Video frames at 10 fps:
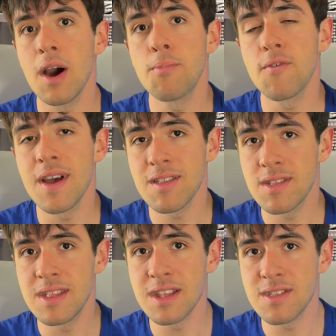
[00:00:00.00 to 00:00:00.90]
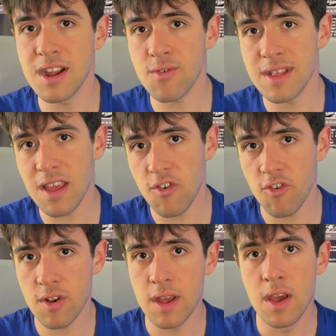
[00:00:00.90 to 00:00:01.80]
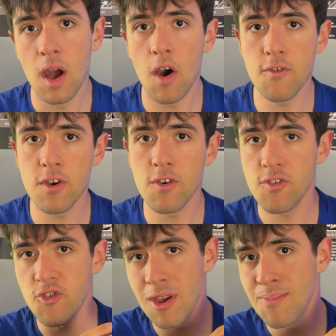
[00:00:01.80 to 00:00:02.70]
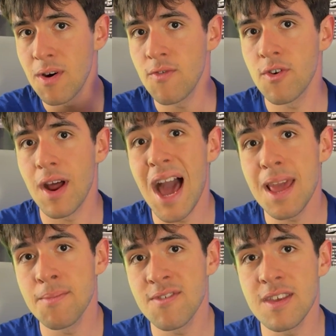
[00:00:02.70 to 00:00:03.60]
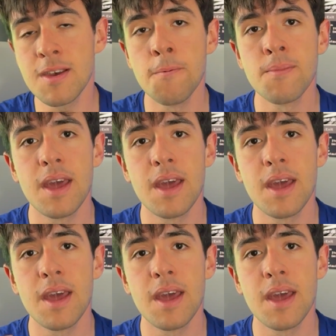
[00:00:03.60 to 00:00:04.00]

how to prevent the degradation of your chip, of your I M C,